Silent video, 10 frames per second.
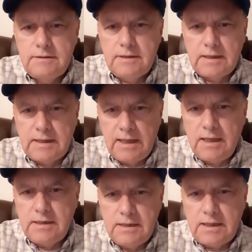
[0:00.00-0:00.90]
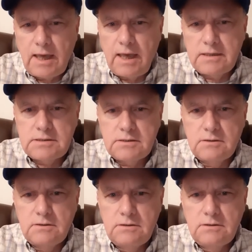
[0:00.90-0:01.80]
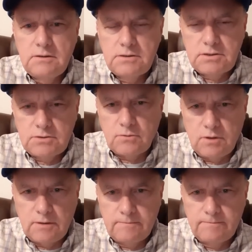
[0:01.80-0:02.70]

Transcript: the Candy Castle store.